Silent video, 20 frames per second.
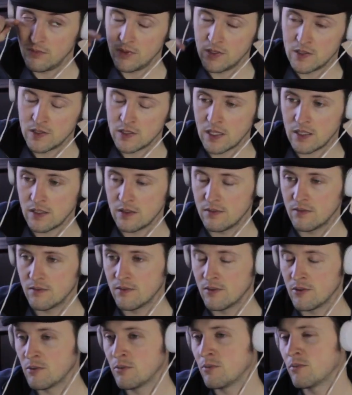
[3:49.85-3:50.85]
said
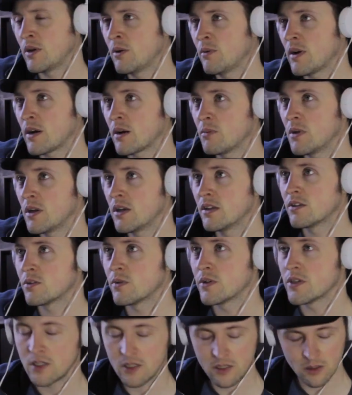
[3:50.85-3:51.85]
he recommended
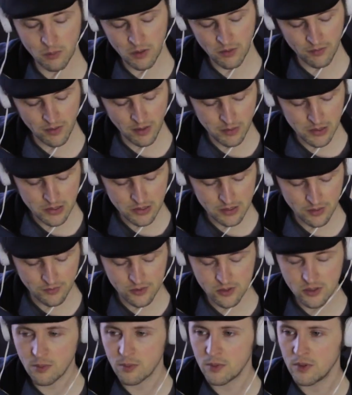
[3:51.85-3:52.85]
switching it to B flat major 7
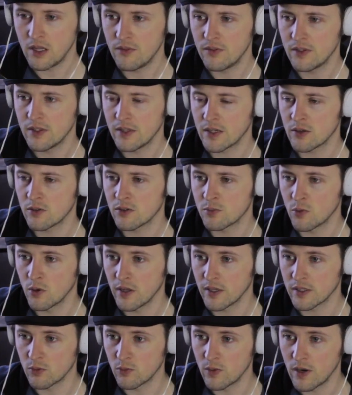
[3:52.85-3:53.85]
sharp 11, like it was more
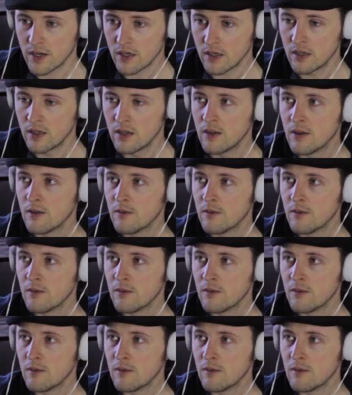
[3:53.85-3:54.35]
like the record.